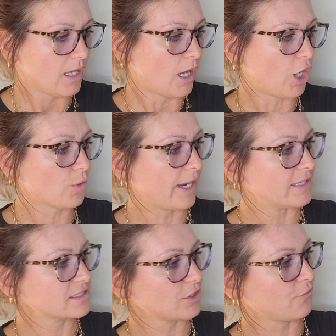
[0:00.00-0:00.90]
All
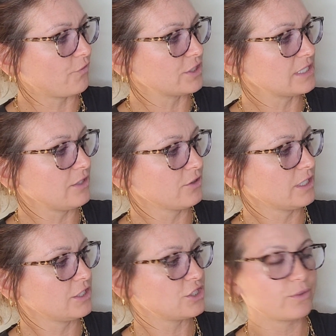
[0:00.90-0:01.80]
right, so the first thing you're
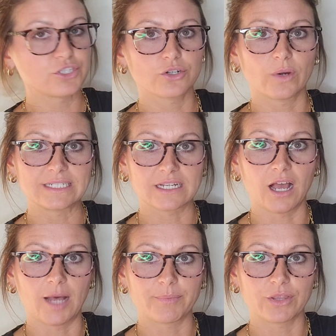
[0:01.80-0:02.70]
going to do is you're going to
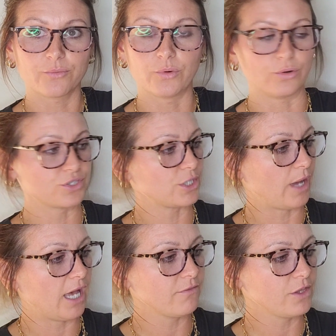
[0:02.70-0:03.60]
copy the rules. So
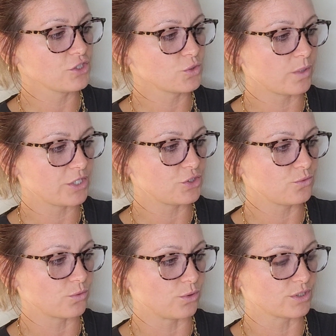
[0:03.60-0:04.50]
of those 22
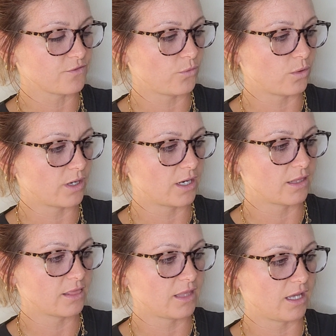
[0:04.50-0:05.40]
rules for
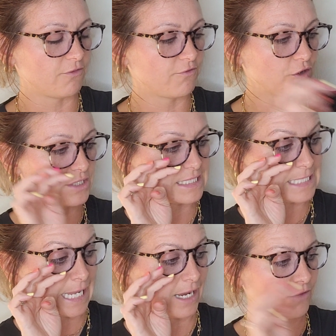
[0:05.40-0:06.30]
the first
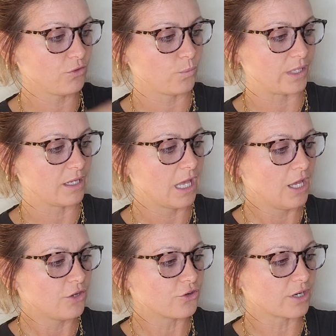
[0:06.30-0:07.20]
day of the week,
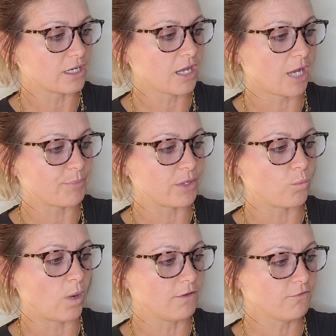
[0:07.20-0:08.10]
you're going to copy
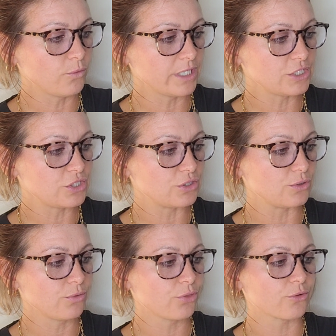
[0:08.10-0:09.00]

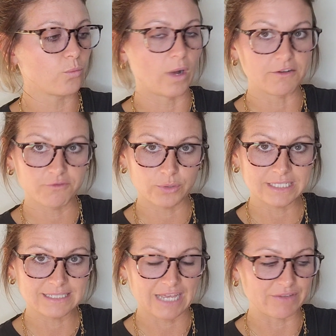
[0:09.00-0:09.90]
142 through
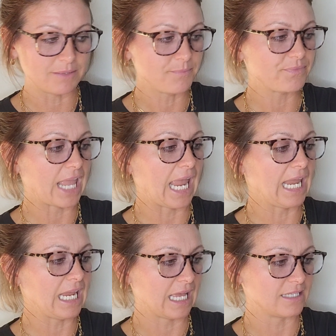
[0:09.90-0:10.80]
147
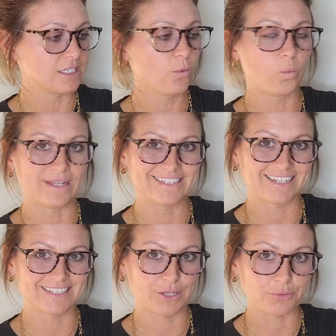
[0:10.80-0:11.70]
and
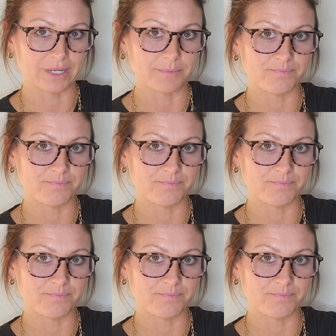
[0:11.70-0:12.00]
163.